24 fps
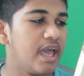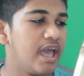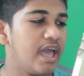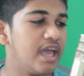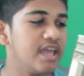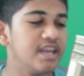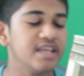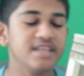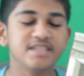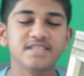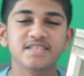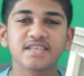
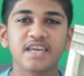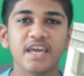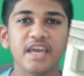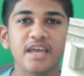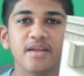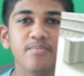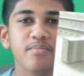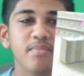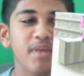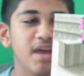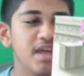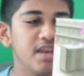And it's
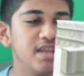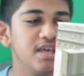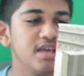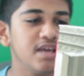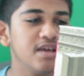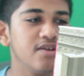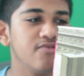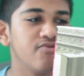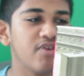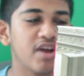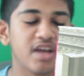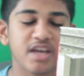gained
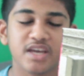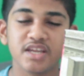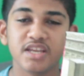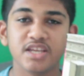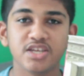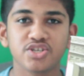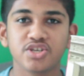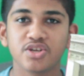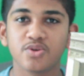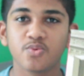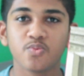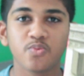many
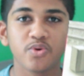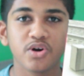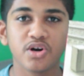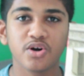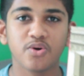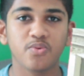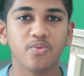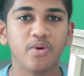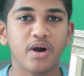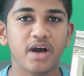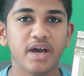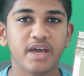recognition
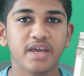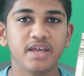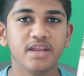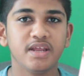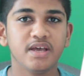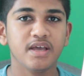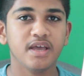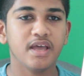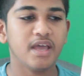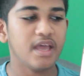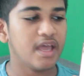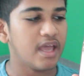worldwide,
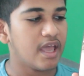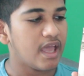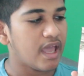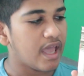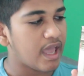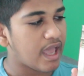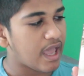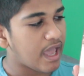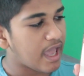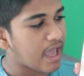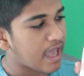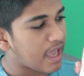
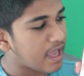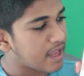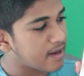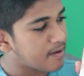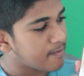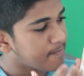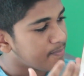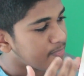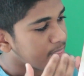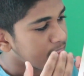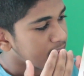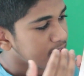
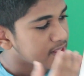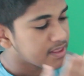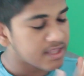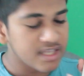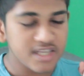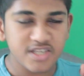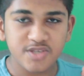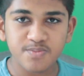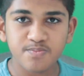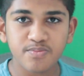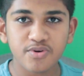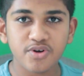and
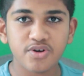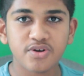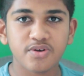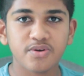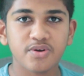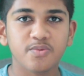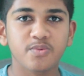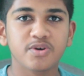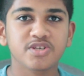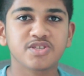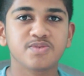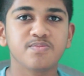this book
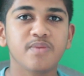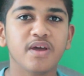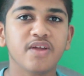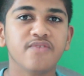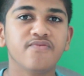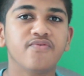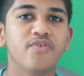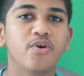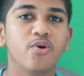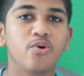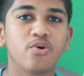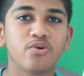was
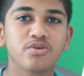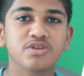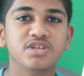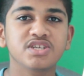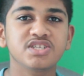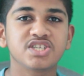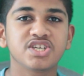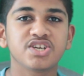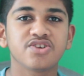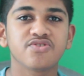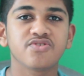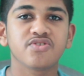meant for older
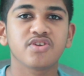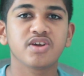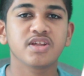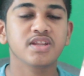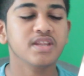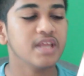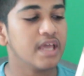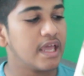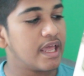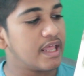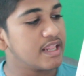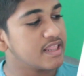
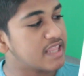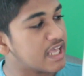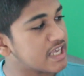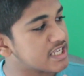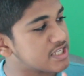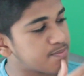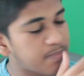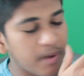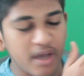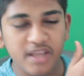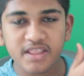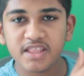children,
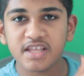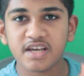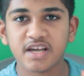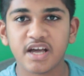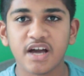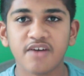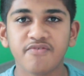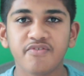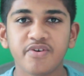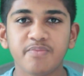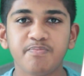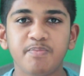despite the
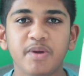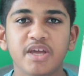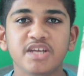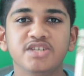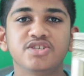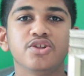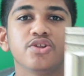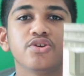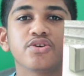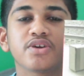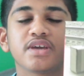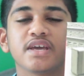cover
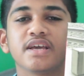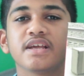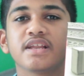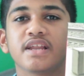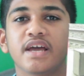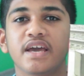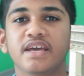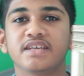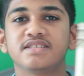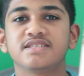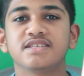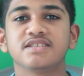page looking
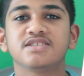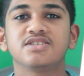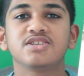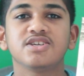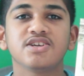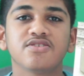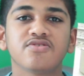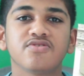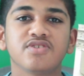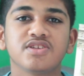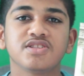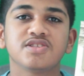like it's a
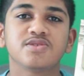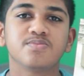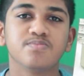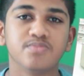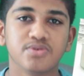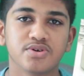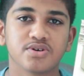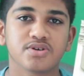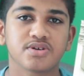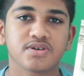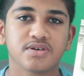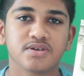children's
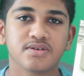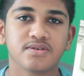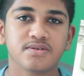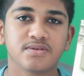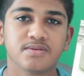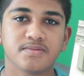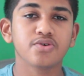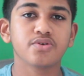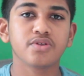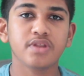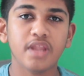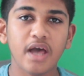book.
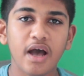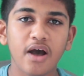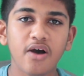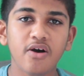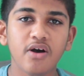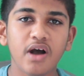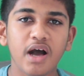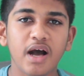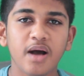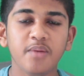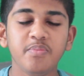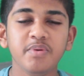So
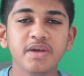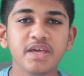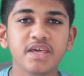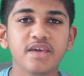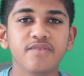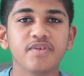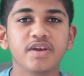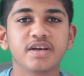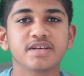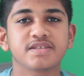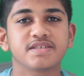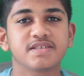now I'll be
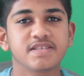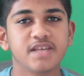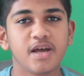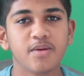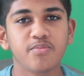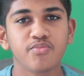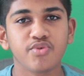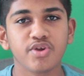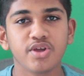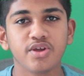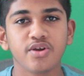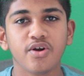giving a
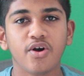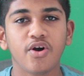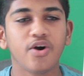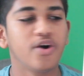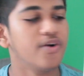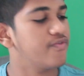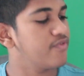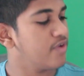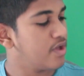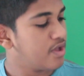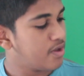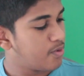summary
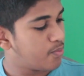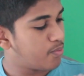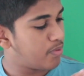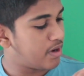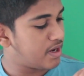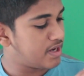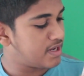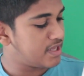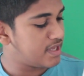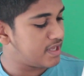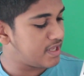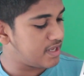of
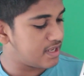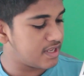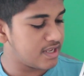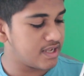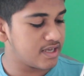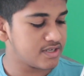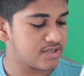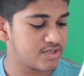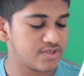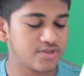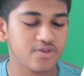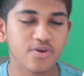When
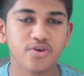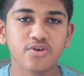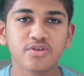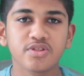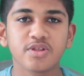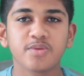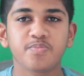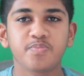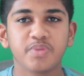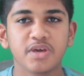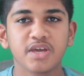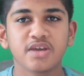Hitler Stole
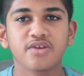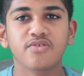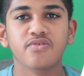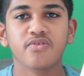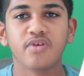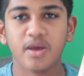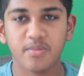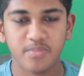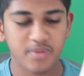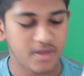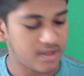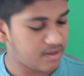the Pink
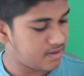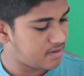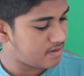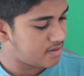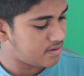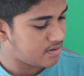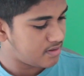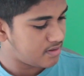Rabbit.